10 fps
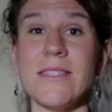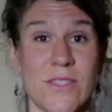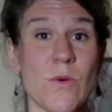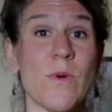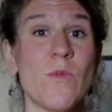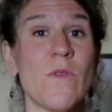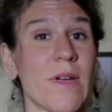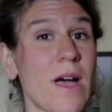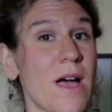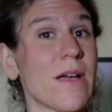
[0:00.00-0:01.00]
So we're
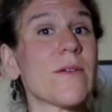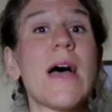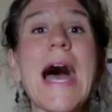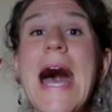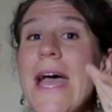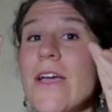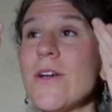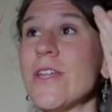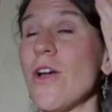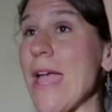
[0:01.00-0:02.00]
moving higher
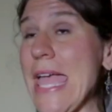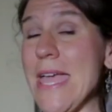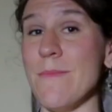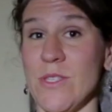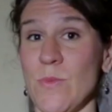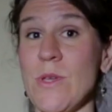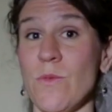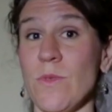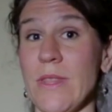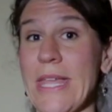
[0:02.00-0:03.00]
in our aim as we
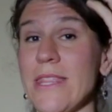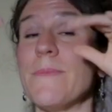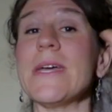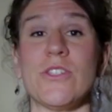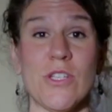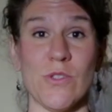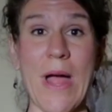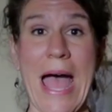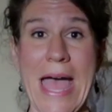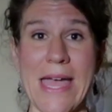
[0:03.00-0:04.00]
let the pitches
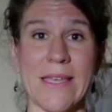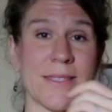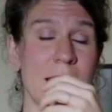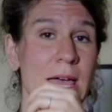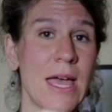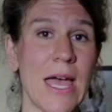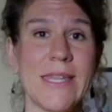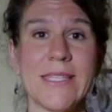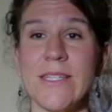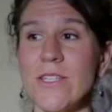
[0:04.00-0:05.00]
rise. And
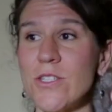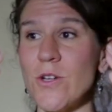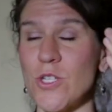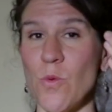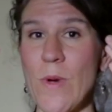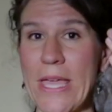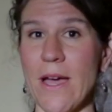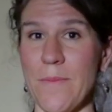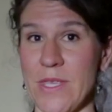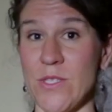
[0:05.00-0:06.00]
it's going to start to wake
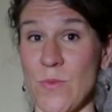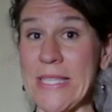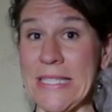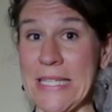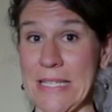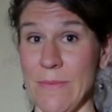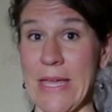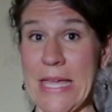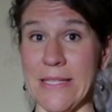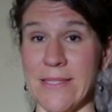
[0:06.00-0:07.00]
up this resonant
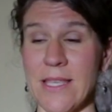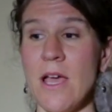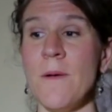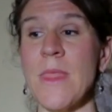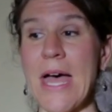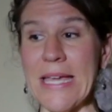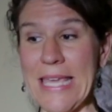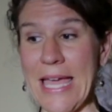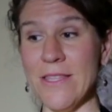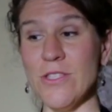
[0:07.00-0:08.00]
place.
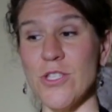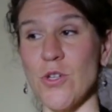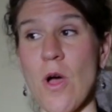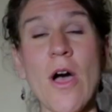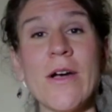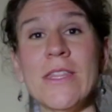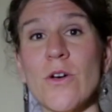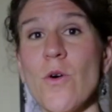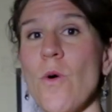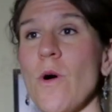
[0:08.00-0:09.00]
Again, strong in the
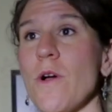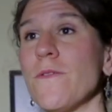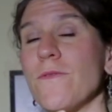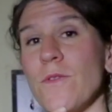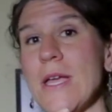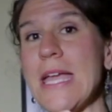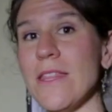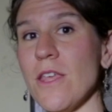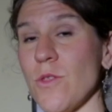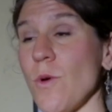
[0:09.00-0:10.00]
core, free in
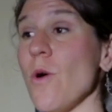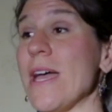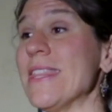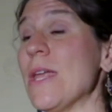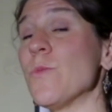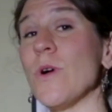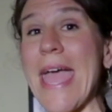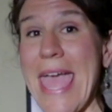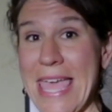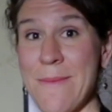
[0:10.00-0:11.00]
the throat, and then we're
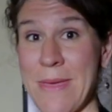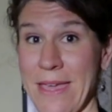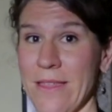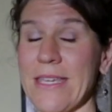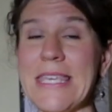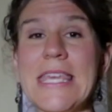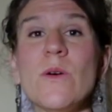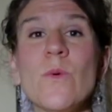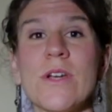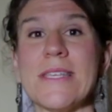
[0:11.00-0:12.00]
aiming. The key
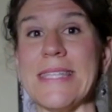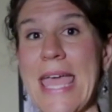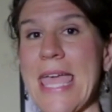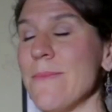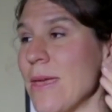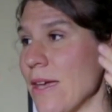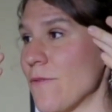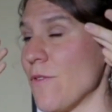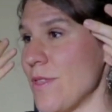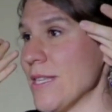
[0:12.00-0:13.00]
word is aiming
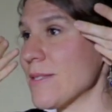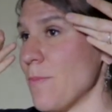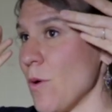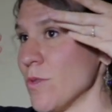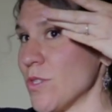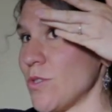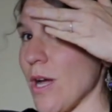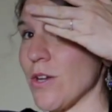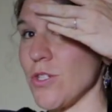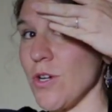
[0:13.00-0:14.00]
for this bone
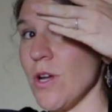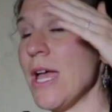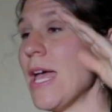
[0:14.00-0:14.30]
structure.